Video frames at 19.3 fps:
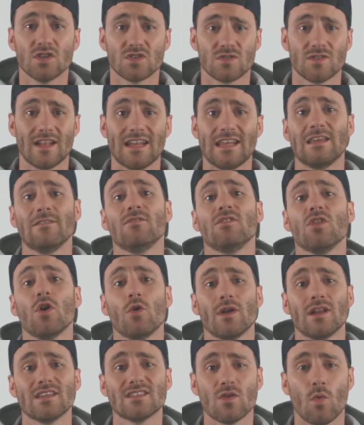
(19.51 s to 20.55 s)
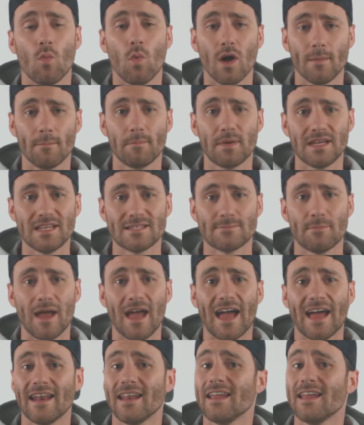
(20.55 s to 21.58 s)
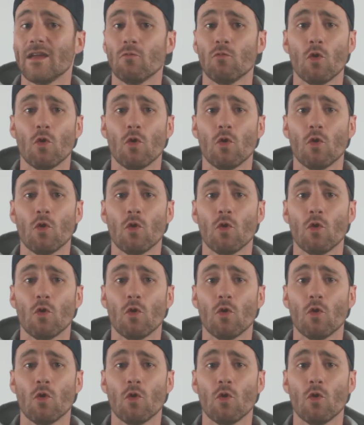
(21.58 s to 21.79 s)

so that even though it is a one-piece bat,